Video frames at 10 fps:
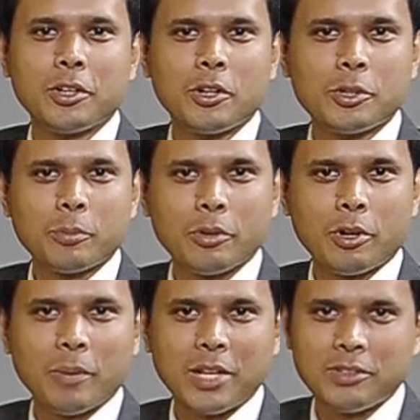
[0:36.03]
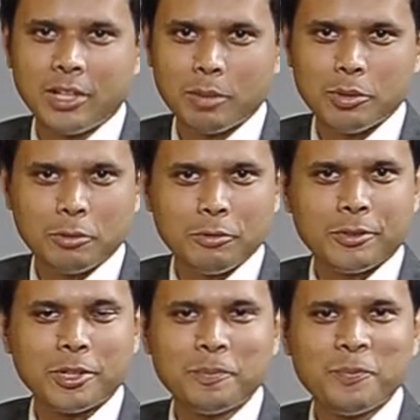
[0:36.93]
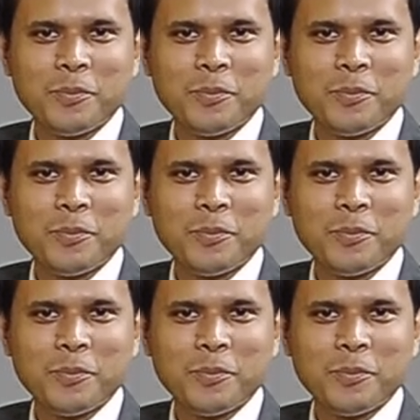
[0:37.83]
entrepreneur by setting up his own firm.